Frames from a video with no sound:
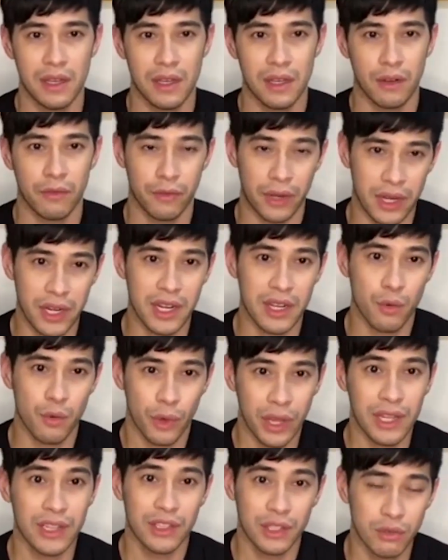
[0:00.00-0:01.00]
very
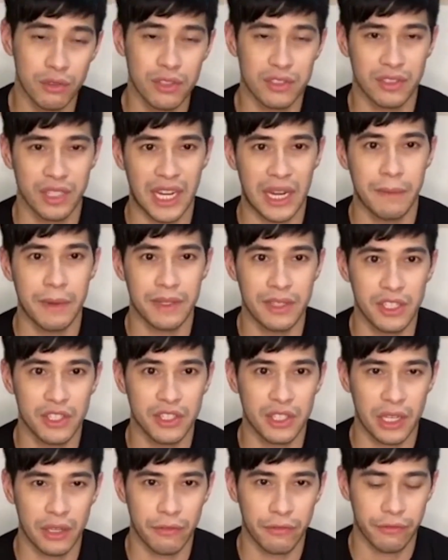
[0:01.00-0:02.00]
well-known celebrity
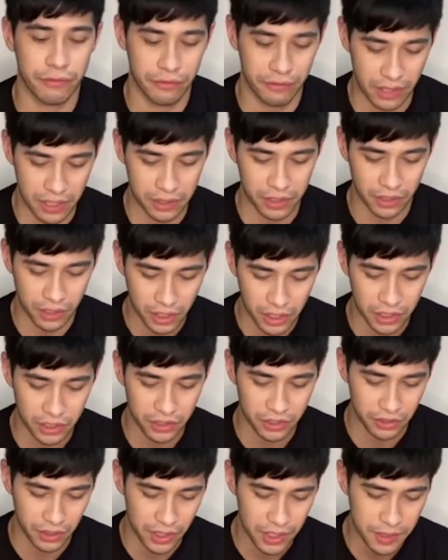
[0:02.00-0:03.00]
chef in the
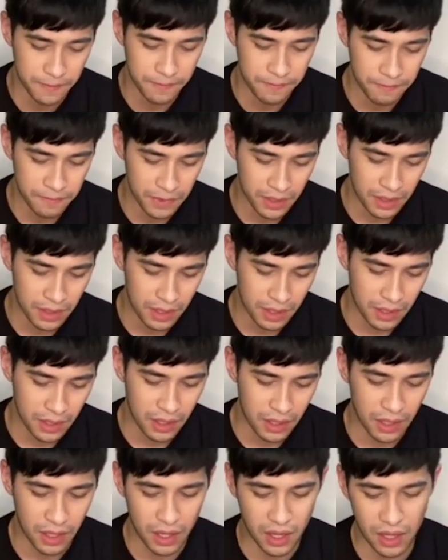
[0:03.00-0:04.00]
country.
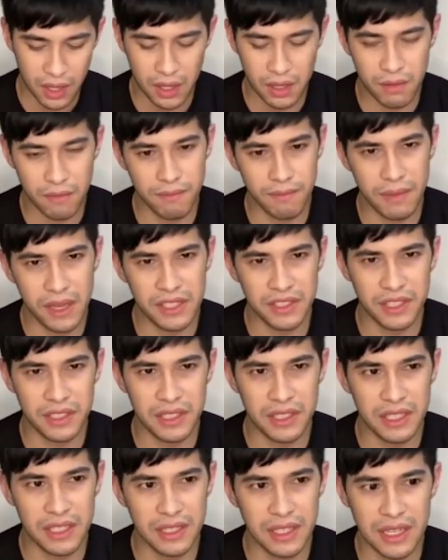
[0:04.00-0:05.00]
And
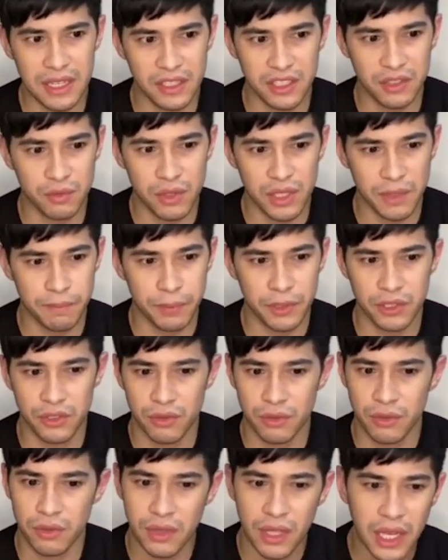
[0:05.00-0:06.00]
basically, yeah, just want to
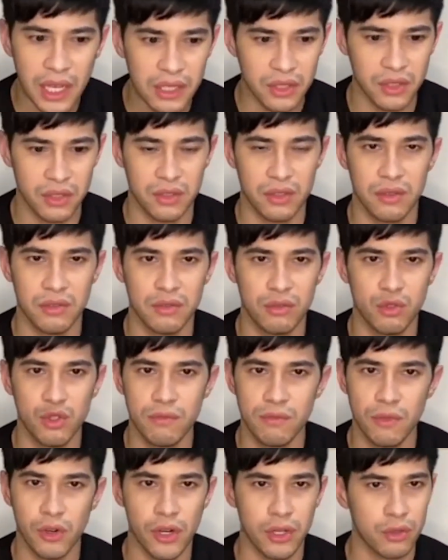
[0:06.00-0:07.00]
pursue that, you know,
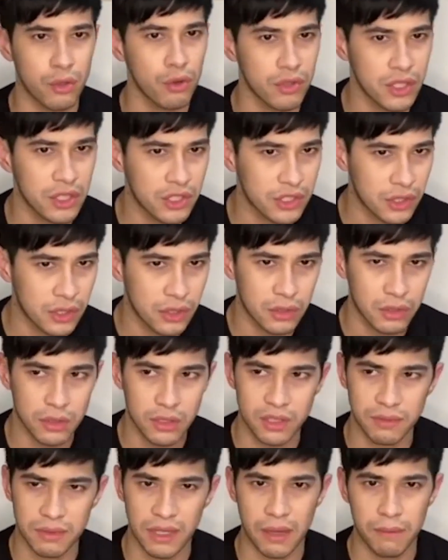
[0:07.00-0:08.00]
do more cooking
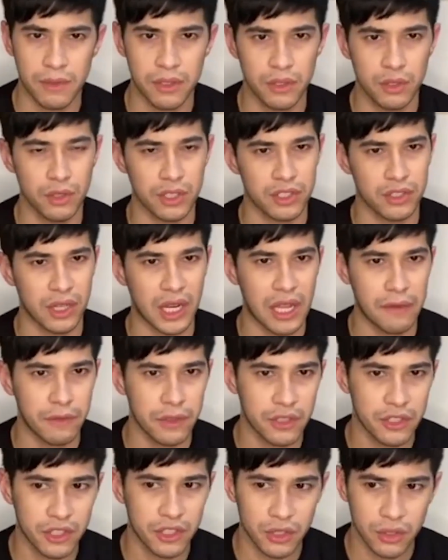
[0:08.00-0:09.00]
shows, probably do a
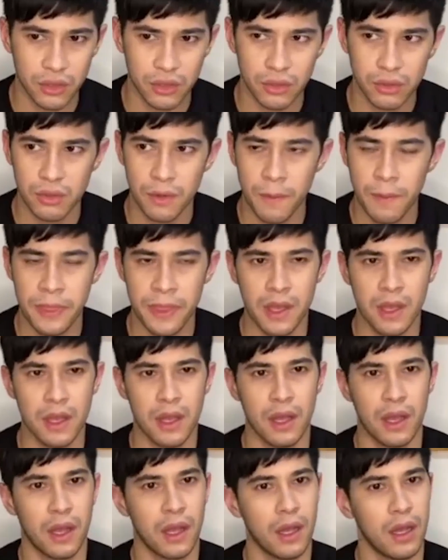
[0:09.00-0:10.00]
travel show.
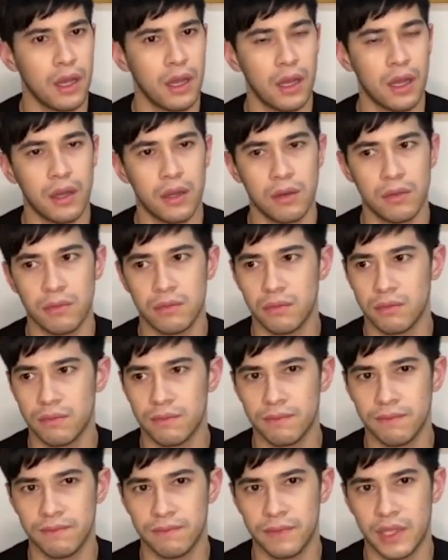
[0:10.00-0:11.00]

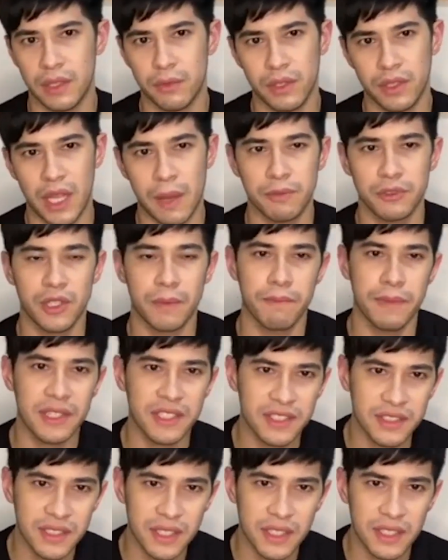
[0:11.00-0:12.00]
Um, then when it comes to
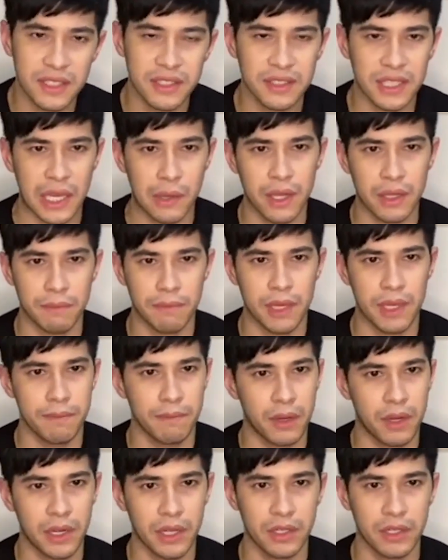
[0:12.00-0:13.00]
business, I want my
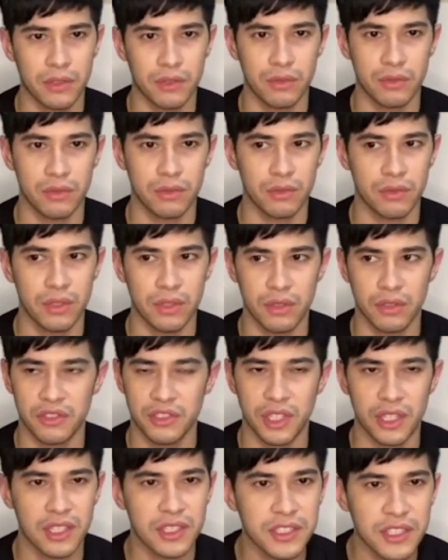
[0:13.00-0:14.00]
bar to, you know,
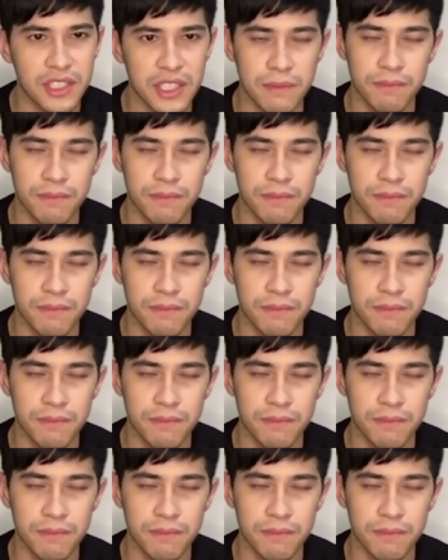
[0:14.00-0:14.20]
succeed